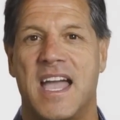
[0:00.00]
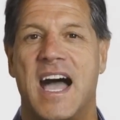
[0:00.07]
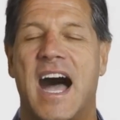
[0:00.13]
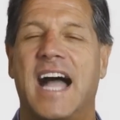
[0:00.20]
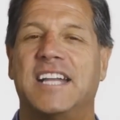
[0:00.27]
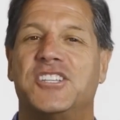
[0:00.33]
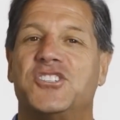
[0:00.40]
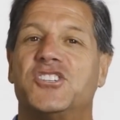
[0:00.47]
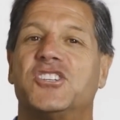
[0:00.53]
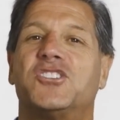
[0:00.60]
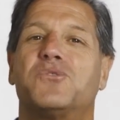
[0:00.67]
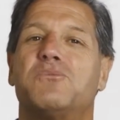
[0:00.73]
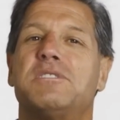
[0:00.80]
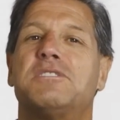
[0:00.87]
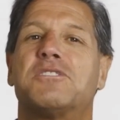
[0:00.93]
I
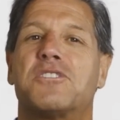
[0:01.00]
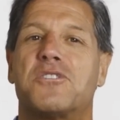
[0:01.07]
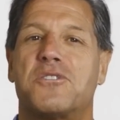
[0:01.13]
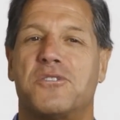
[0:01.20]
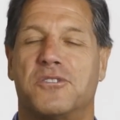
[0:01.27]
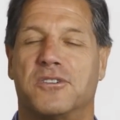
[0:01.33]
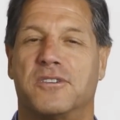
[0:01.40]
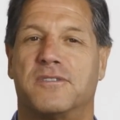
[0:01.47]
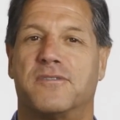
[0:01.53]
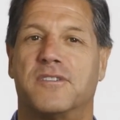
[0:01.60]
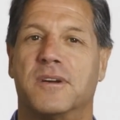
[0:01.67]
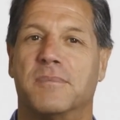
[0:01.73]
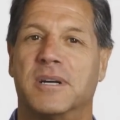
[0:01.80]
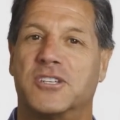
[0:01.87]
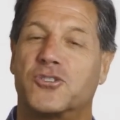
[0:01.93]
just returned
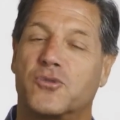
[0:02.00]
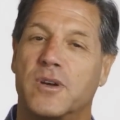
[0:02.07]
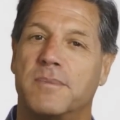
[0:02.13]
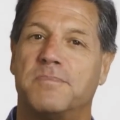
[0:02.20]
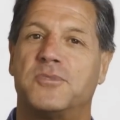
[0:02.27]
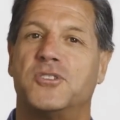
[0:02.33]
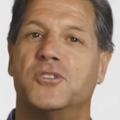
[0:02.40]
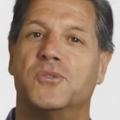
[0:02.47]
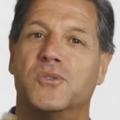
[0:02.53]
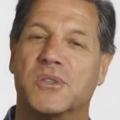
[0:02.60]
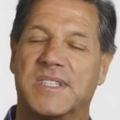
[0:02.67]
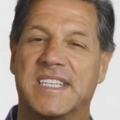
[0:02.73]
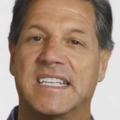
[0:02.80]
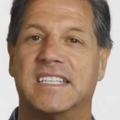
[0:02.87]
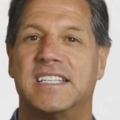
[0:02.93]
from a trip to New
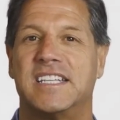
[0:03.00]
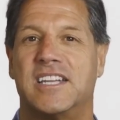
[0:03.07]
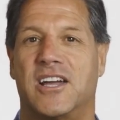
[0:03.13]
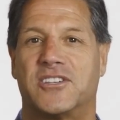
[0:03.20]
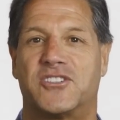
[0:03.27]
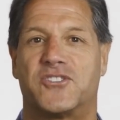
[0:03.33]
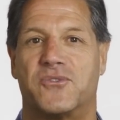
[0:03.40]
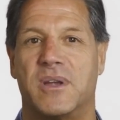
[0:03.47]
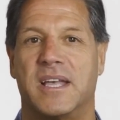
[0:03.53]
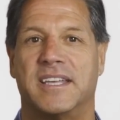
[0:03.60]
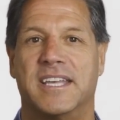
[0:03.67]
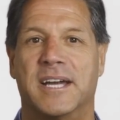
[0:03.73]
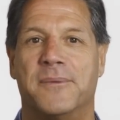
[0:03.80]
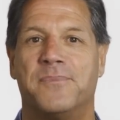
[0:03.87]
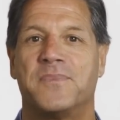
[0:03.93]
Zealand and
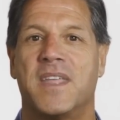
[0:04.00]
Australia,